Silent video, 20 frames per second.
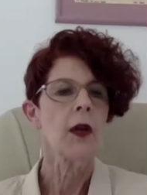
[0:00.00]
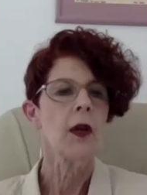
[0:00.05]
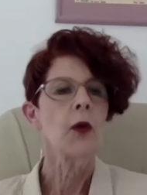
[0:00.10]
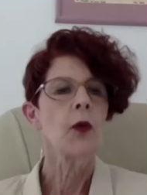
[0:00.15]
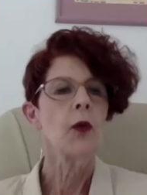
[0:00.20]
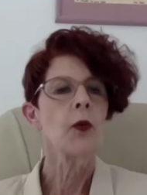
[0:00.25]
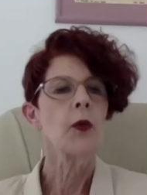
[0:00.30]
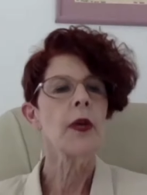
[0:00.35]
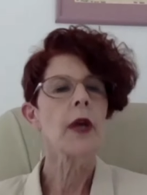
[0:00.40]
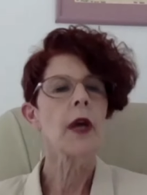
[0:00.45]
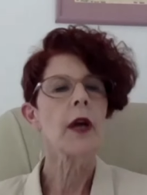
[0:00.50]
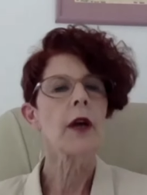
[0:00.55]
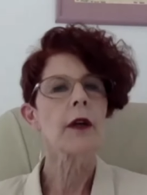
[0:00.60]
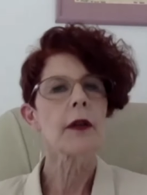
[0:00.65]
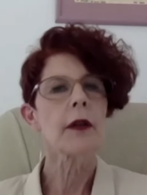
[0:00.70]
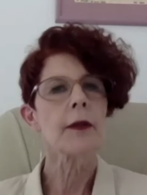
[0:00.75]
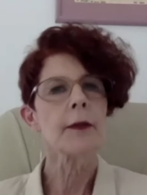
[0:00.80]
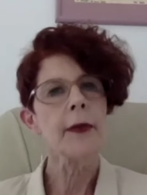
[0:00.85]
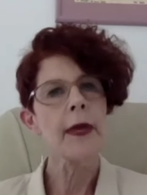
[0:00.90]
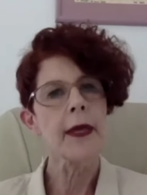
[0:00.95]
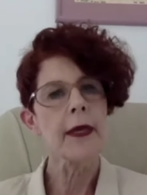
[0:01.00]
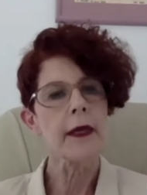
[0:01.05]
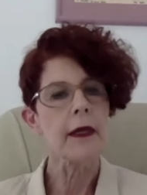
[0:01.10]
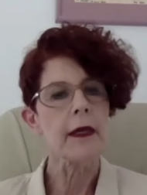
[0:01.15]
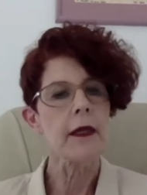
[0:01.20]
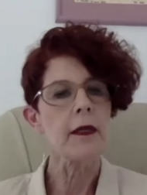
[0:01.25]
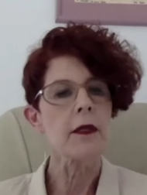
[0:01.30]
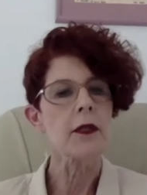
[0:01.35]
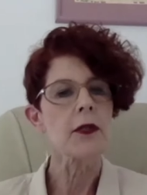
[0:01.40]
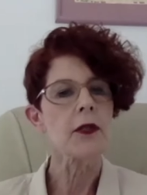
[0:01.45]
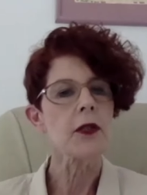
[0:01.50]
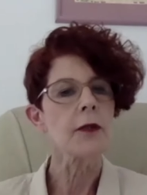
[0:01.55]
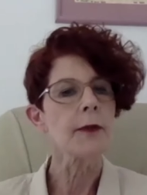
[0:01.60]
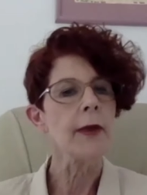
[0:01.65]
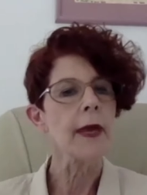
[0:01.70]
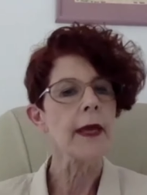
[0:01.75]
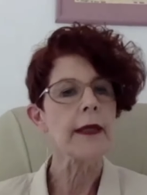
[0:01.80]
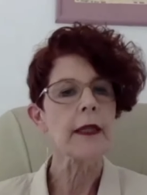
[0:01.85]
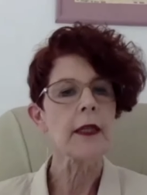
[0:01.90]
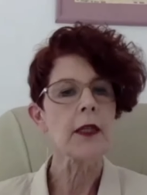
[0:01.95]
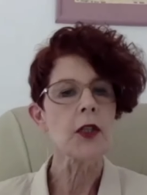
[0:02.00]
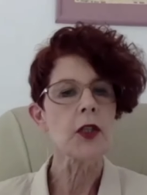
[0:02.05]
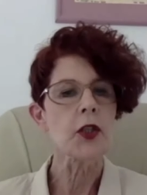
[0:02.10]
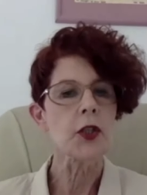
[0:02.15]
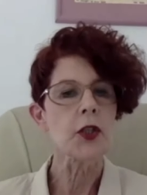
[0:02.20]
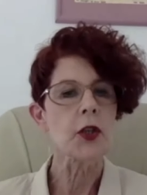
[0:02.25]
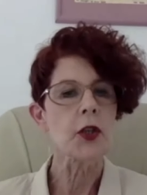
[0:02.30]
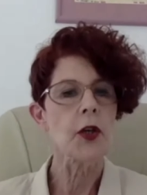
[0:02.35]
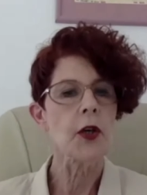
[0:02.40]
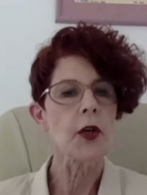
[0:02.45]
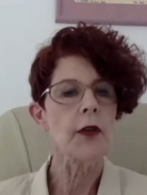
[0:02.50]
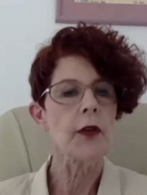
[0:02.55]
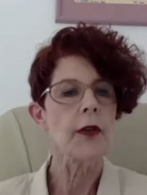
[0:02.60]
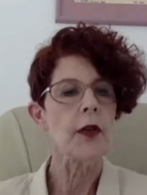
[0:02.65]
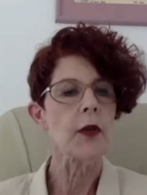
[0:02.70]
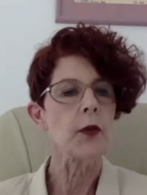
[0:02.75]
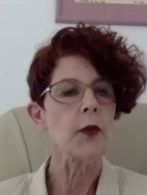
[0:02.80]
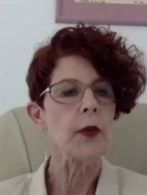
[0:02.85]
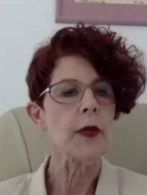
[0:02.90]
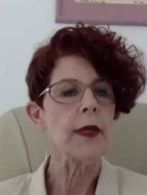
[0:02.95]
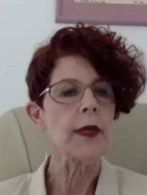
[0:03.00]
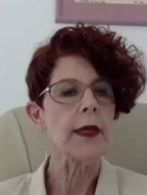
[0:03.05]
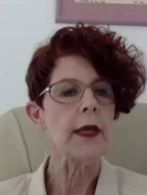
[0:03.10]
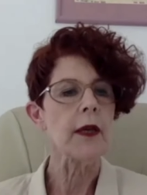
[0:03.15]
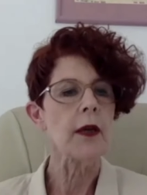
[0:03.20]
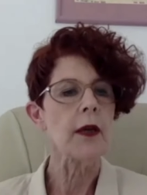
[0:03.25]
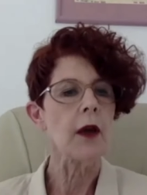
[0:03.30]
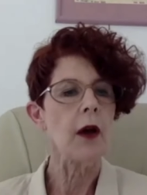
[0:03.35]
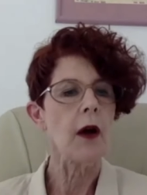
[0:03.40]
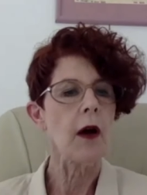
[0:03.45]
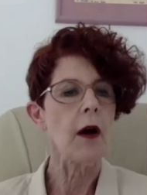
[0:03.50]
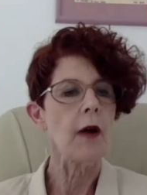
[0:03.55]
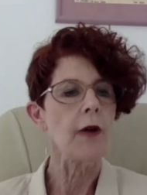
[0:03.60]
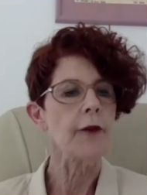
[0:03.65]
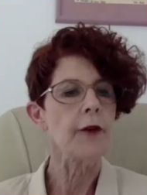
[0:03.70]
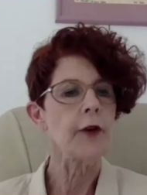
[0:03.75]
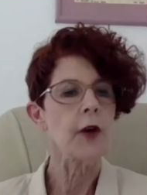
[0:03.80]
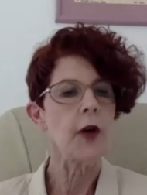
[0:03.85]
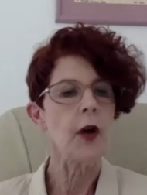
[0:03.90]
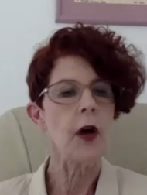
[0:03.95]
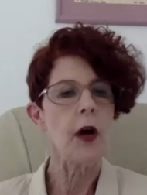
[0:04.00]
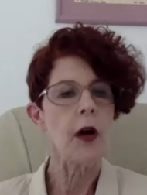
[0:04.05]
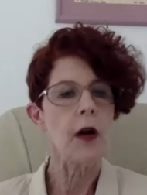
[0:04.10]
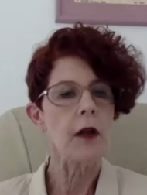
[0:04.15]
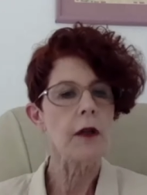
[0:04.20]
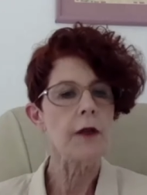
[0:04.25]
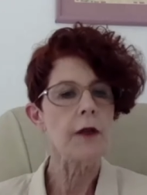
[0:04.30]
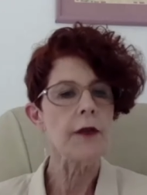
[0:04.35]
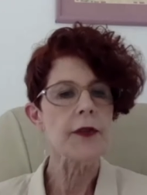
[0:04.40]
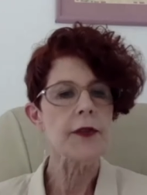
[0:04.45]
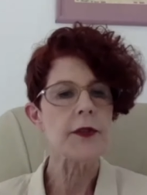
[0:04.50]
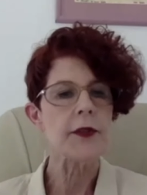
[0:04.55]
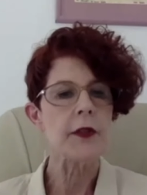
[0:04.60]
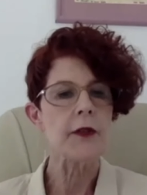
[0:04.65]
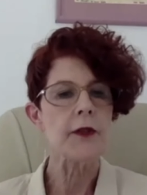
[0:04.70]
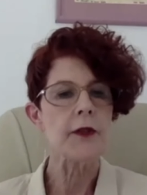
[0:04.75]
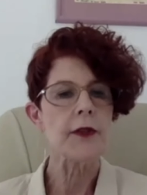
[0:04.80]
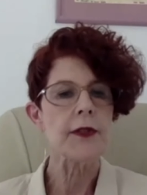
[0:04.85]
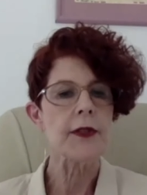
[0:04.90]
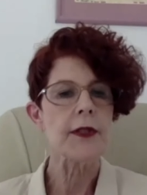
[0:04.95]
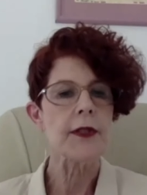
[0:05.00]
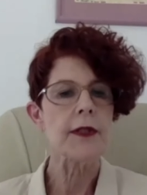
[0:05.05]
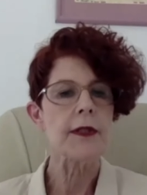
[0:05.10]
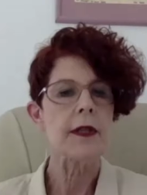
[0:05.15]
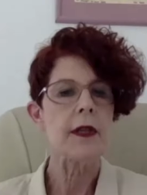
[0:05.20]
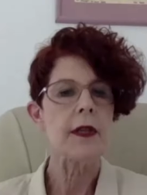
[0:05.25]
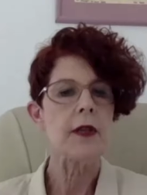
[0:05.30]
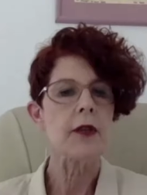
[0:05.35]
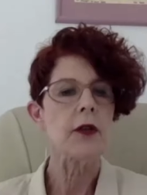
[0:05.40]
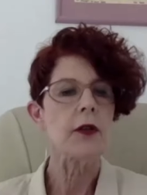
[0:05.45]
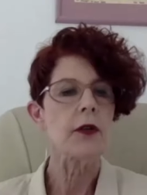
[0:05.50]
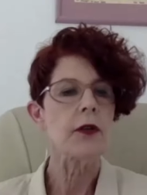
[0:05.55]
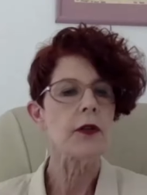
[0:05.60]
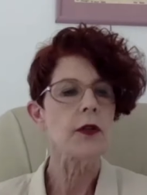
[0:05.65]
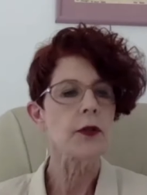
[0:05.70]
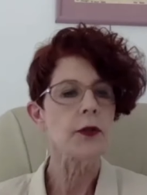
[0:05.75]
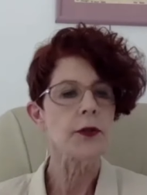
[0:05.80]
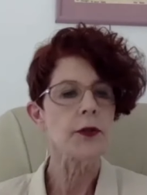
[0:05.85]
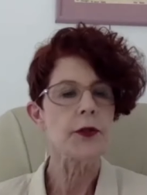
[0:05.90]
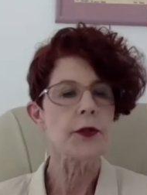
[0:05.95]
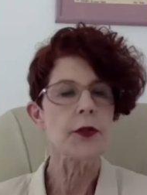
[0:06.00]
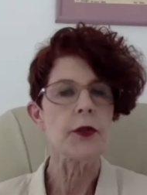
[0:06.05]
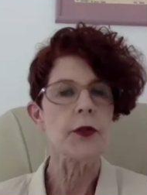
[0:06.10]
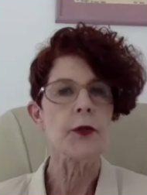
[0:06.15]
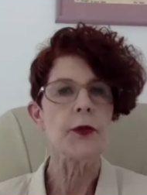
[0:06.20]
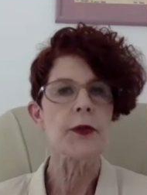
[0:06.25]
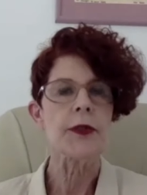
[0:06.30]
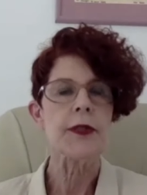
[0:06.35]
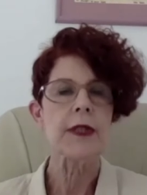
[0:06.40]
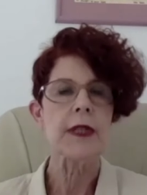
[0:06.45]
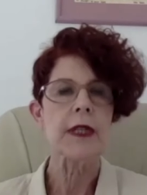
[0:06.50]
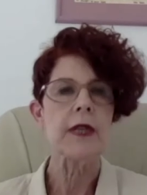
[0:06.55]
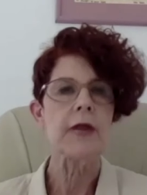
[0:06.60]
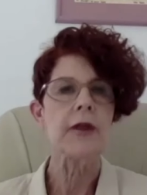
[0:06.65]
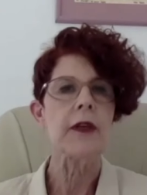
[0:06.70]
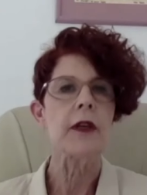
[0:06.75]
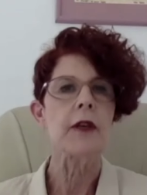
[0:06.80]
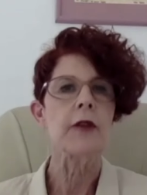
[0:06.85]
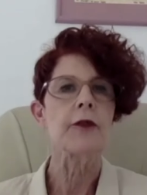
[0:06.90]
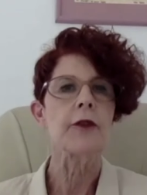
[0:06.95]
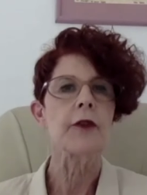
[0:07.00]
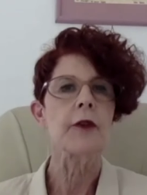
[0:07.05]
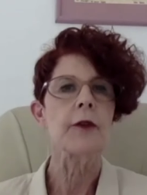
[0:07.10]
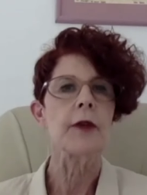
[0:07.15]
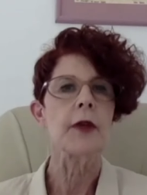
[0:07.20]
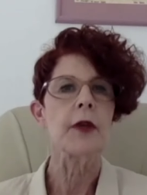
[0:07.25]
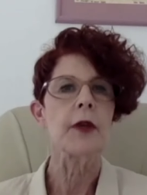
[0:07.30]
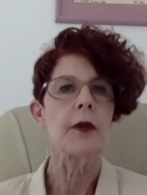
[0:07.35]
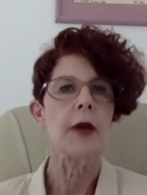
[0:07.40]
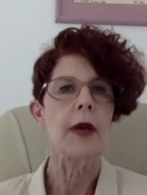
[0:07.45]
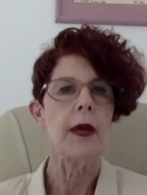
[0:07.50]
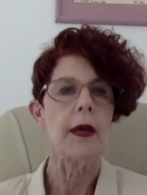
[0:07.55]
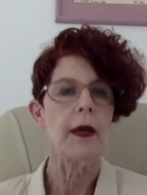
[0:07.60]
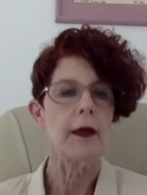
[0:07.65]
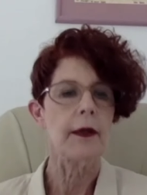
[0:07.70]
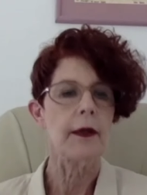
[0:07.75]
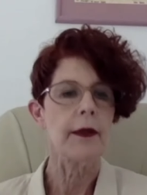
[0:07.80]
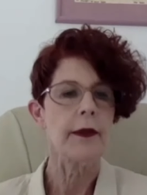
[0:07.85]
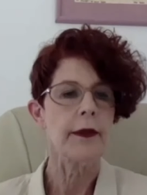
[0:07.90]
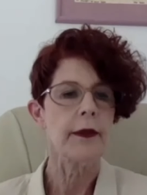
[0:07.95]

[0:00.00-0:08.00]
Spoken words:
We are committed to making sure that we can offer all of the services that you're used to receiving from UHealth.